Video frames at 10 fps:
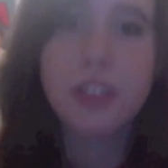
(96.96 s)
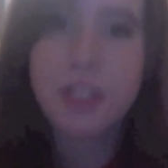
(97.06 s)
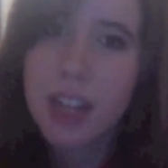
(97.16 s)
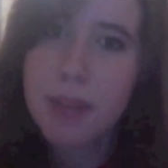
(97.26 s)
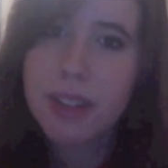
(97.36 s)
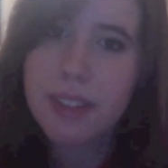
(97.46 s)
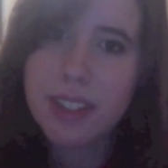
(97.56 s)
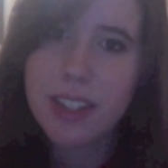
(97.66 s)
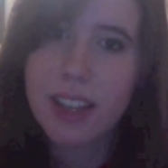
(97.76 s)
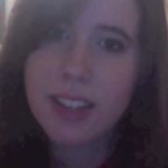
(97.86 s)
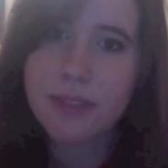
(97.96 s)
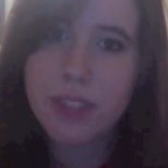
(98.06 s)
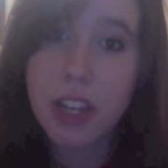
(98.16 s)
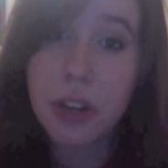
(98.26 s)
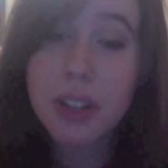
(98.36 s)
The topic of today's
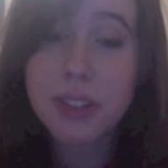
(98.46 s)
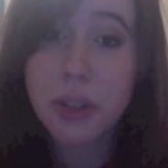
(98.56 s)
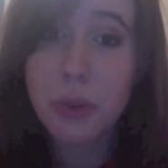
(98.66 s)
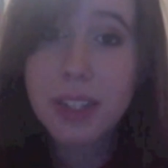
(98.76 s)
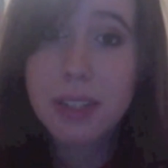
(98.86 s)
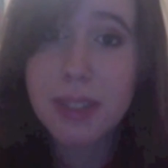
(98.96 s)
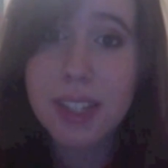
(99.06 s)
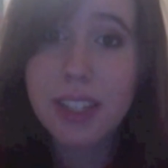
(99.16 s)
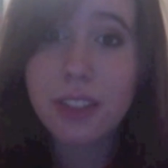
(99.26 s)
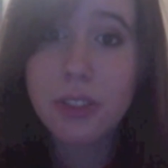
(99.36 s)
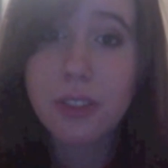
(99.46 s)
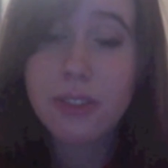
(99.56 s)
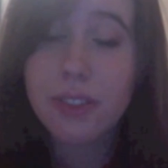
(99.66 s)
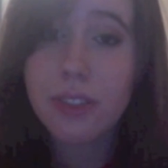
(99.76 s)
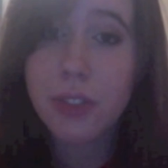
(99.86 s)
video is going to be
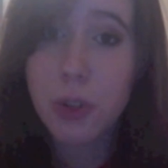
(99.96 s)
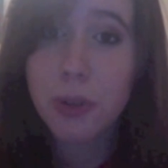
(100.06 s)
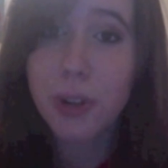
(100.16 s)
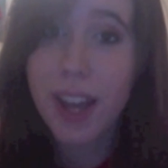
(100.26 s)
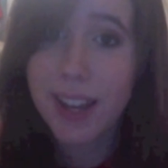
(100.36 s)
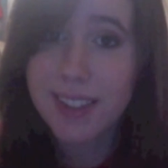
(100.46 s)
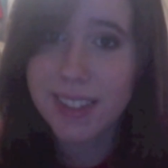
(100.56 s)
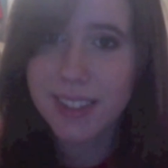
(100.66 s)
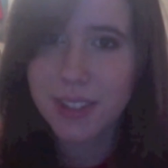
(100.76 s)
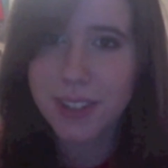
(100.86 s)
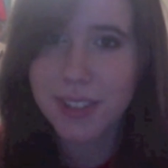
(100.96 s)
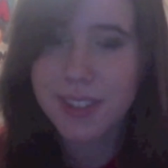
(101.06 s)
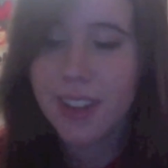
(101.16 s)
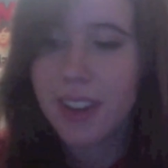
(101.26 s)
Cooper ancestors.